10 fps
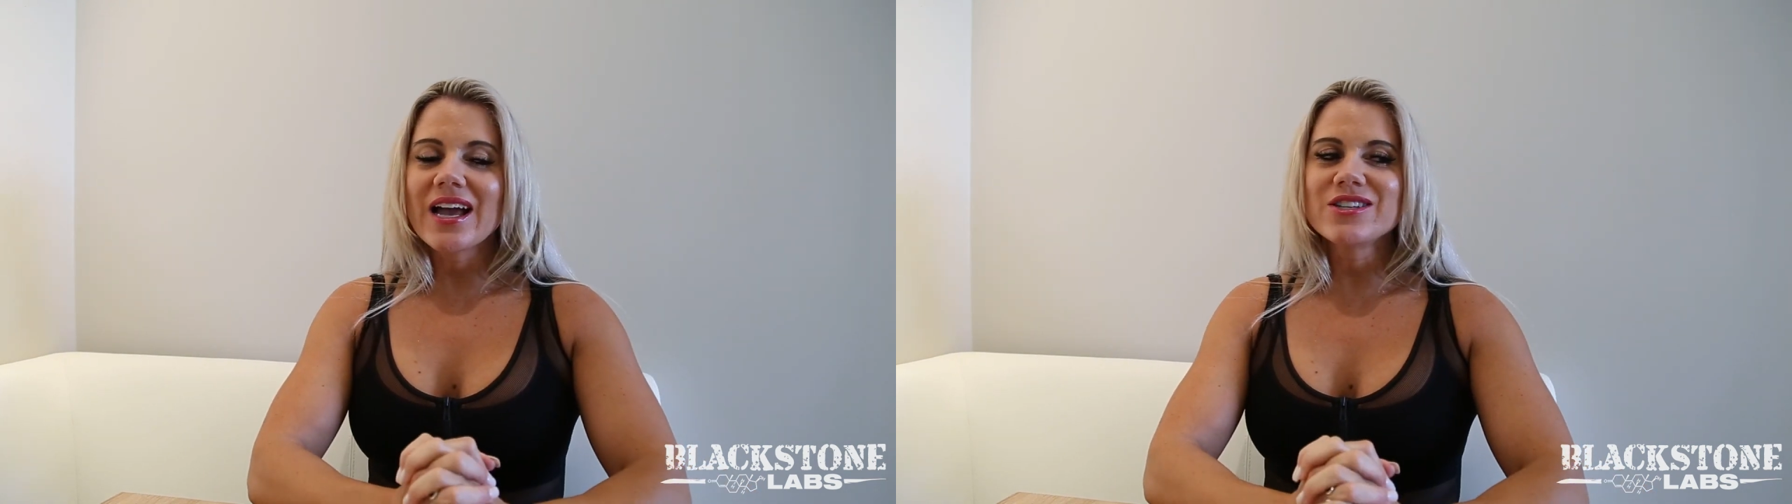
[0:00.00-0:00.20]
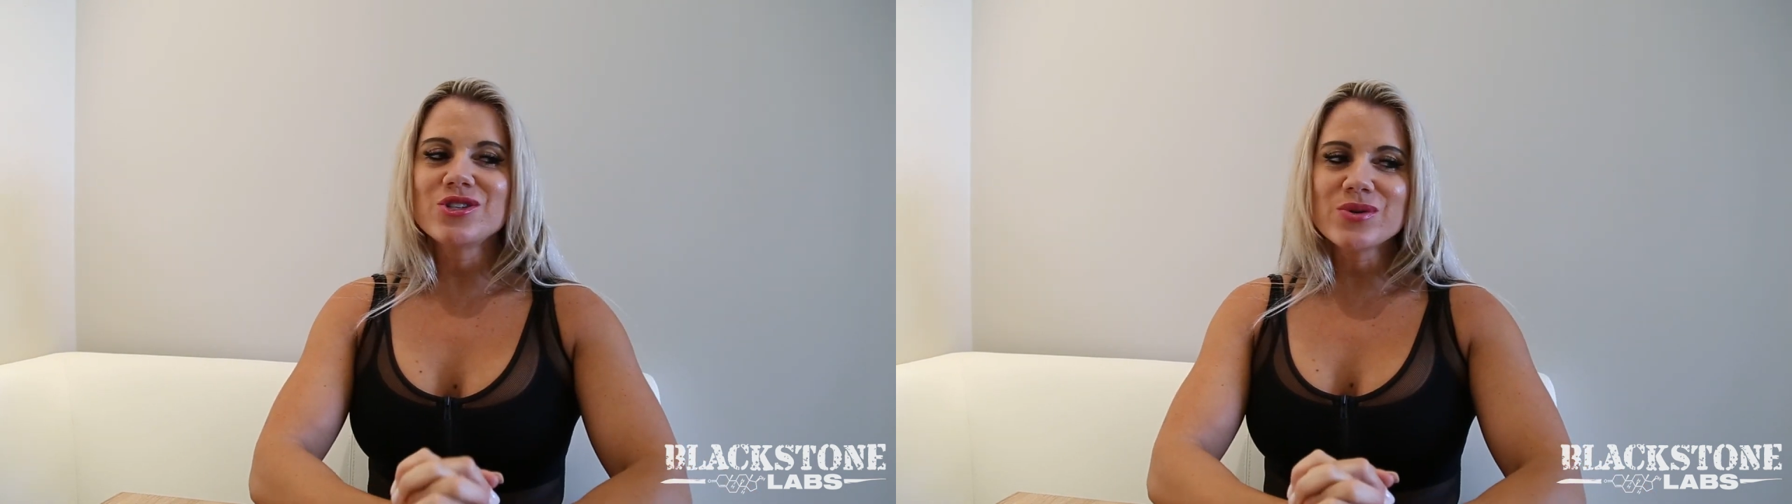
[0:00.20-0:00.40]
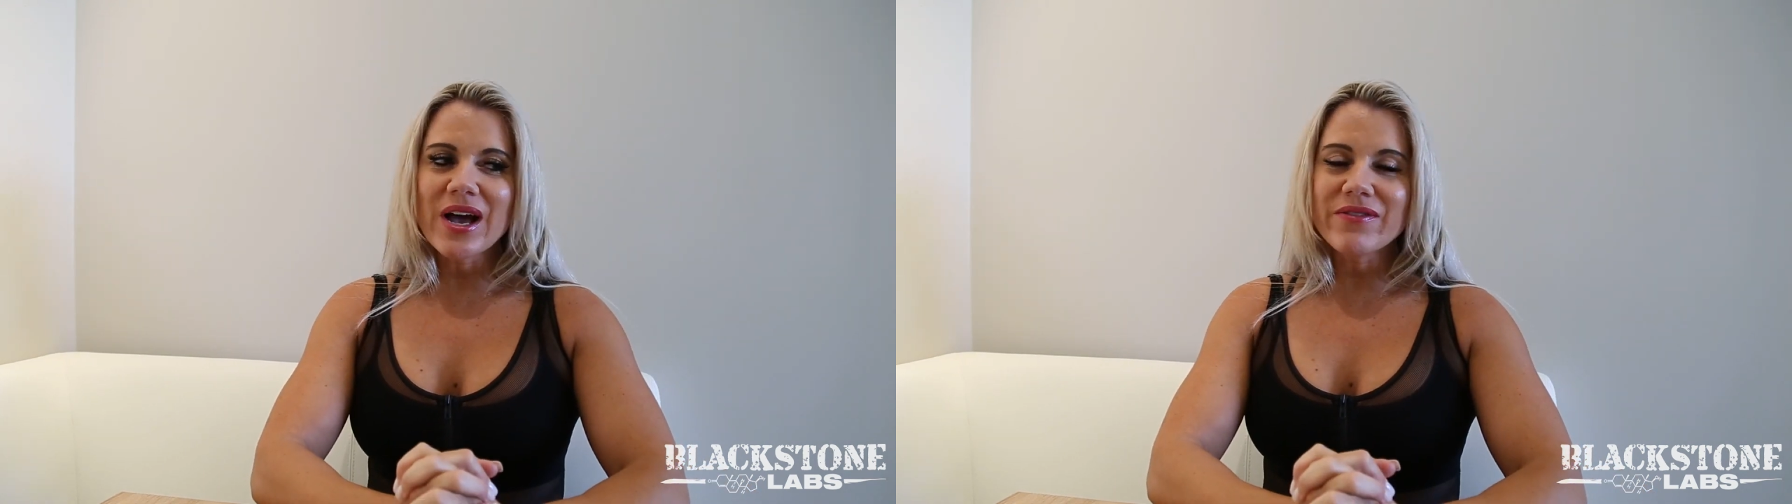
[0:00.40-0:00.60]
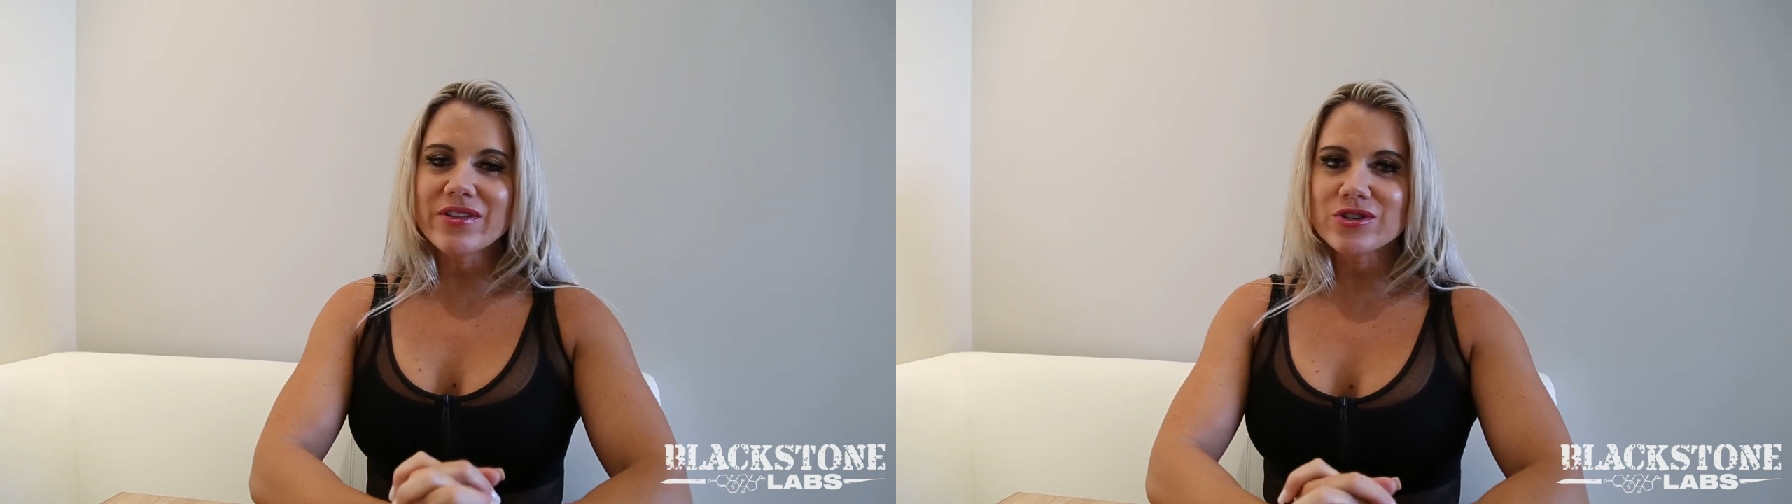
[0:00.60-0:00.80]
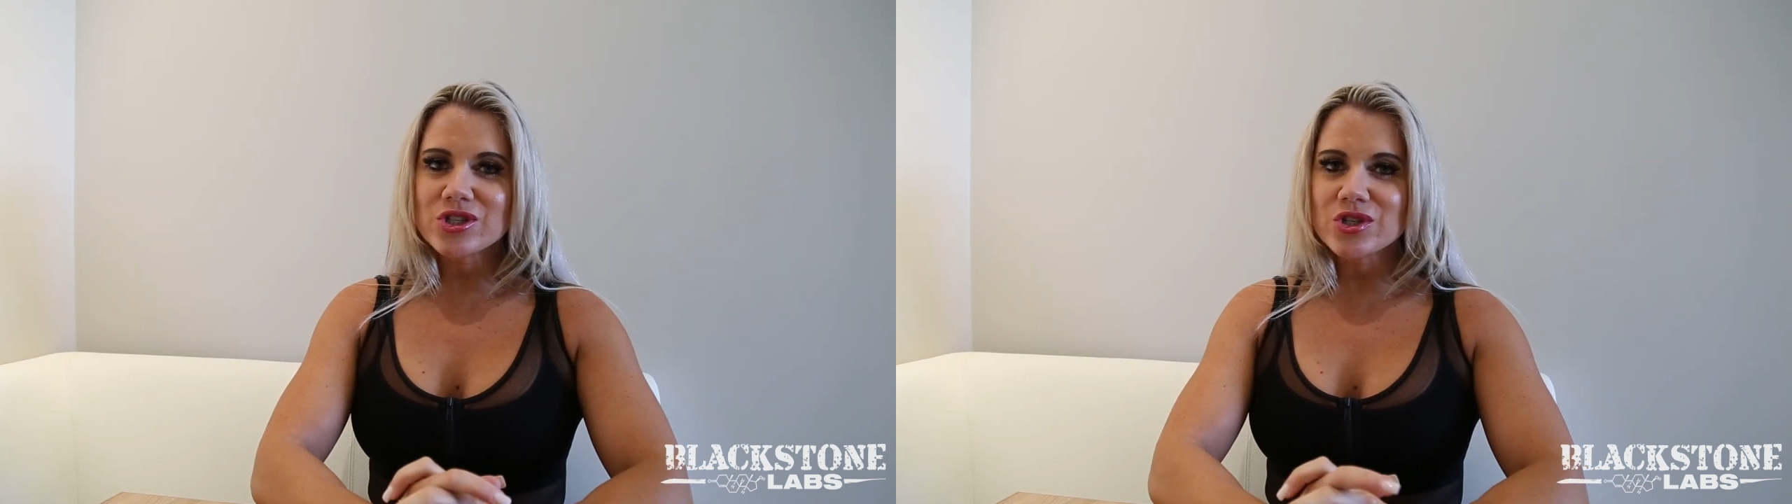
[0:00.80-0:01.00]
I do have
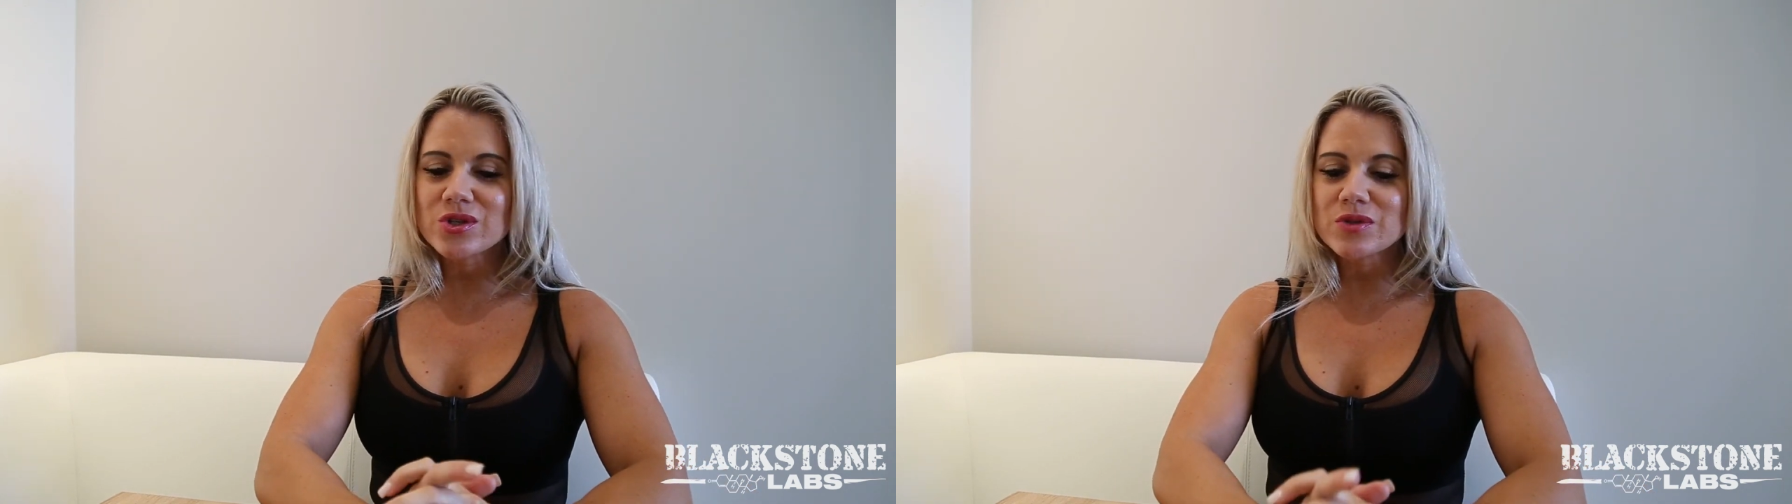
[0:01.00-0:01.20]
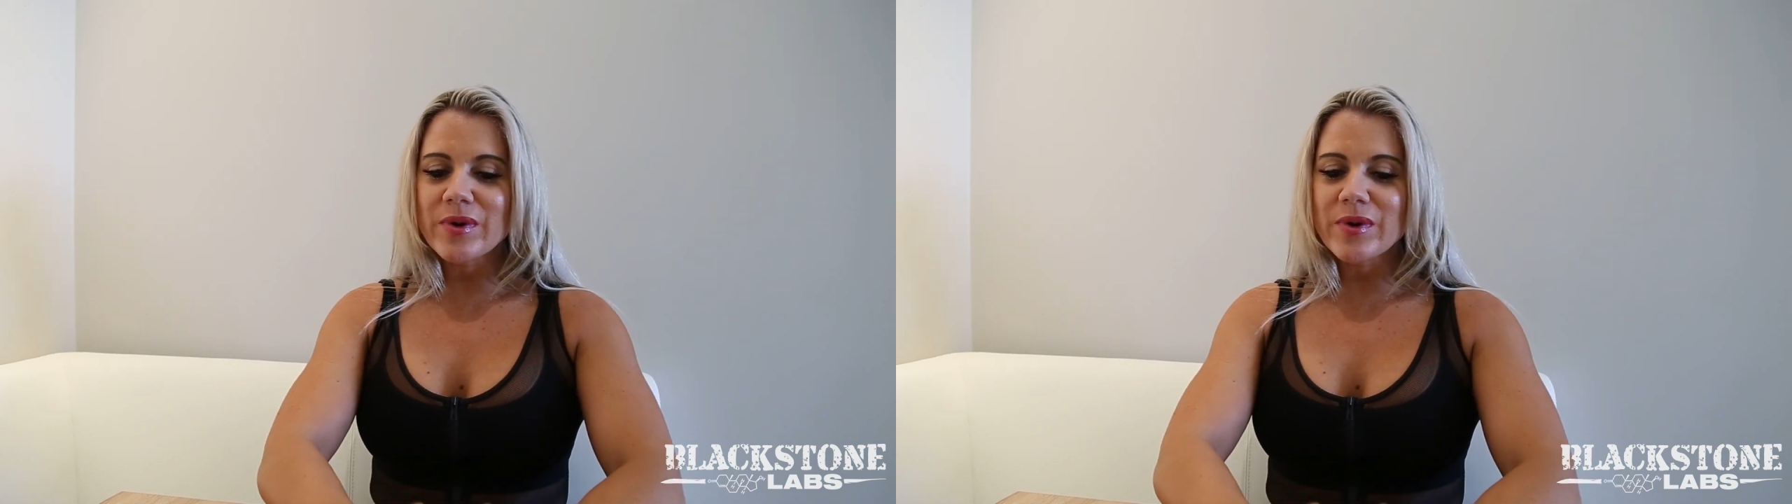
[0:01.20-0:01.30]
other shoes,